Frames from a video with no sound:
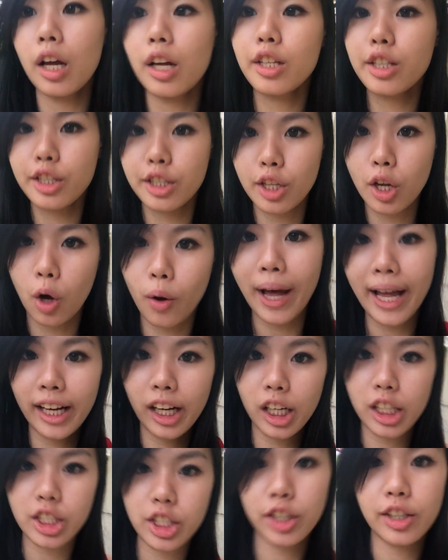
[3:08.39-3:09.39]
So I
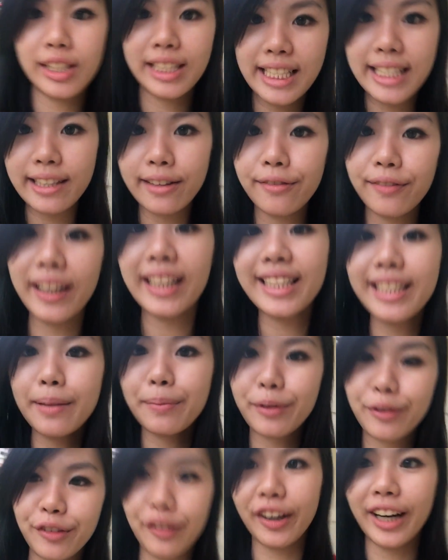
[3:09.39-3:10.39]
got to disinfect
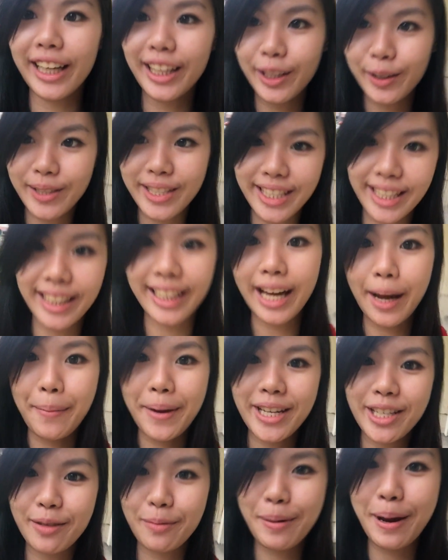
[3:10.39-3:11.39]
it before I use it. I
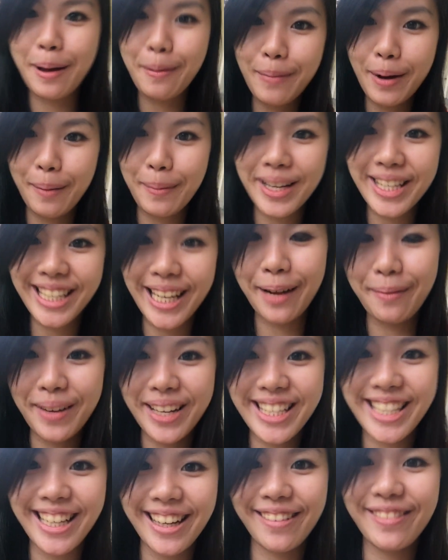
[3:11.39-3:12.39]
must tell
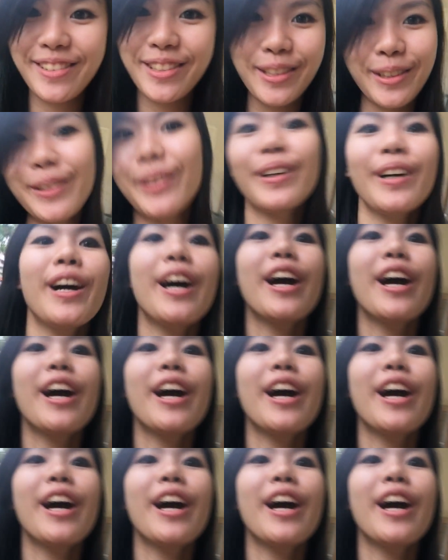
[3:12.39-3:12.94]
myself to